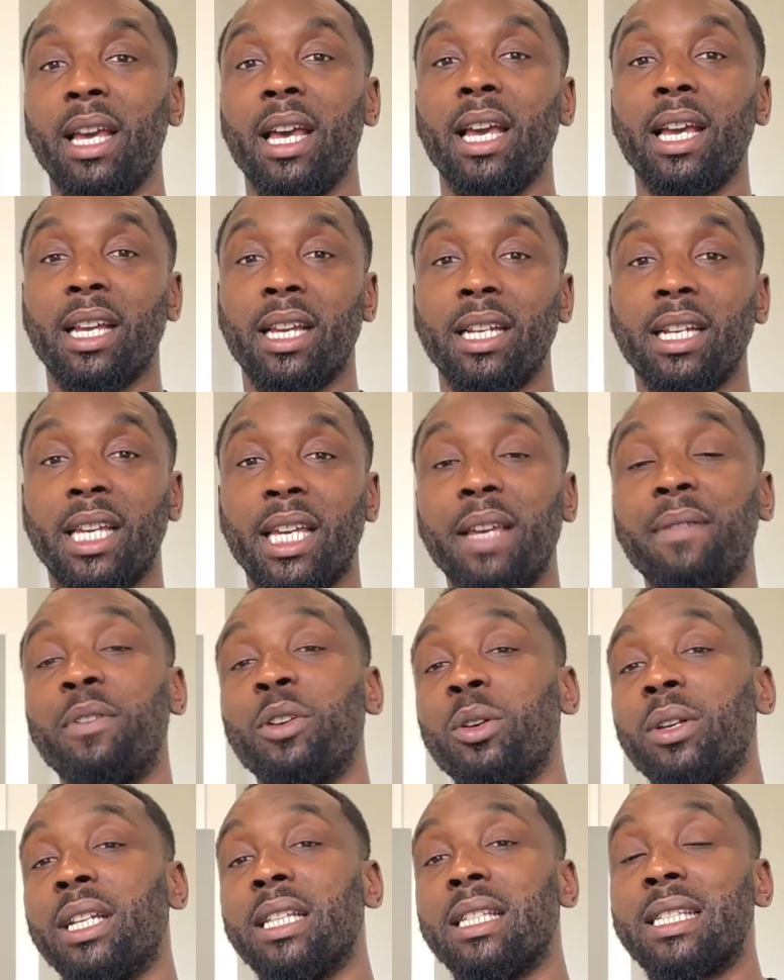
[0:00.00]
to give you
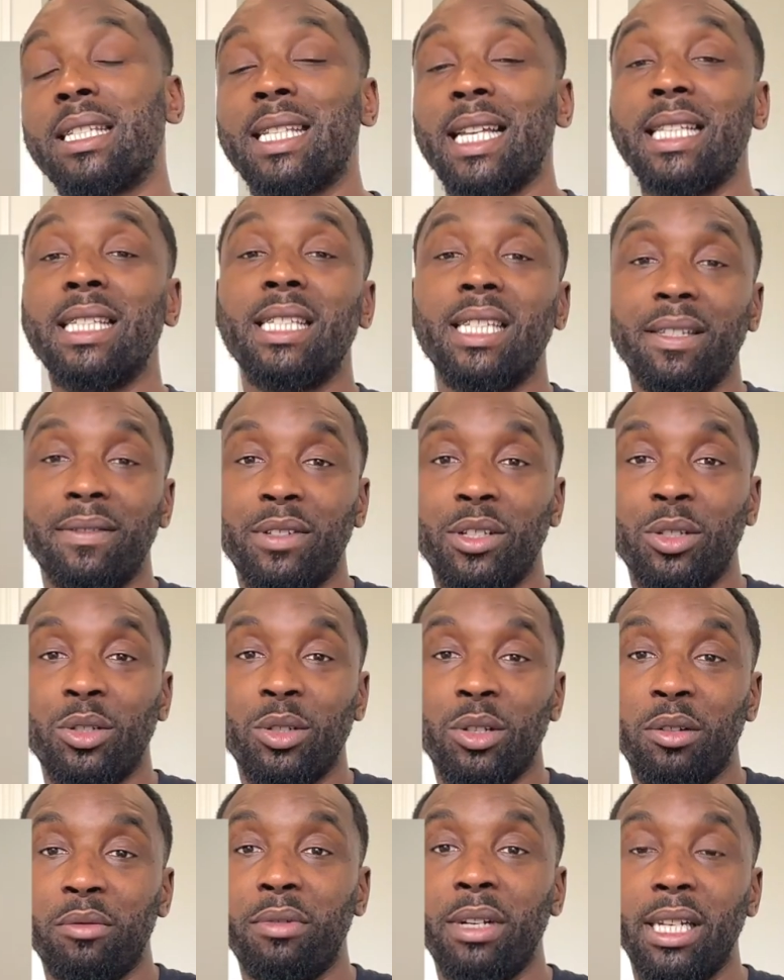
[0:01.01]
an incentive to do
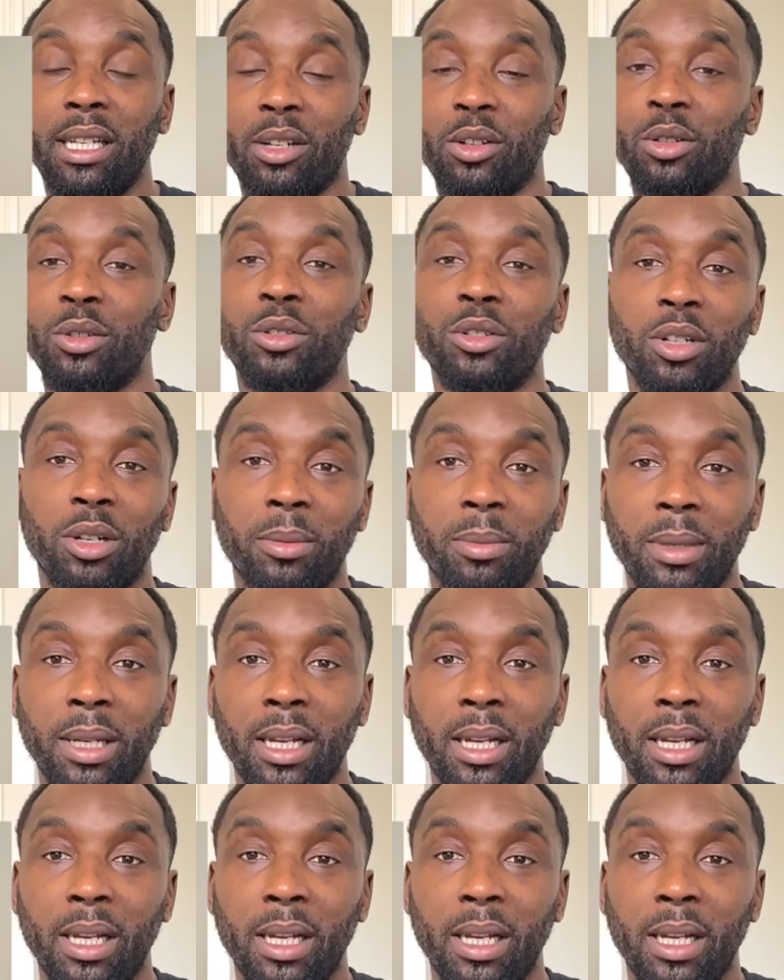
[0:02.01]
a really good job.